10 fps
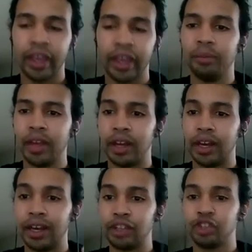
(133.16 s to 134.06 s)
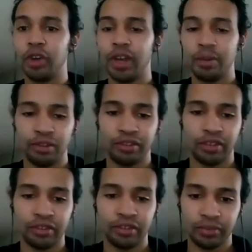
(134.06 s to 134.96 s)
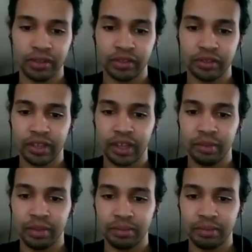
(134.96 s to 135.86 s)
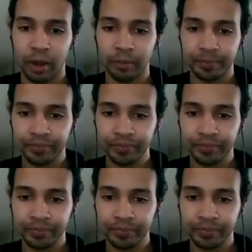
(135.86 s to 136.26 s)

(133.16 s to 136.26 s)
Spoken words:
game and let you all get a better sense of what this game is about.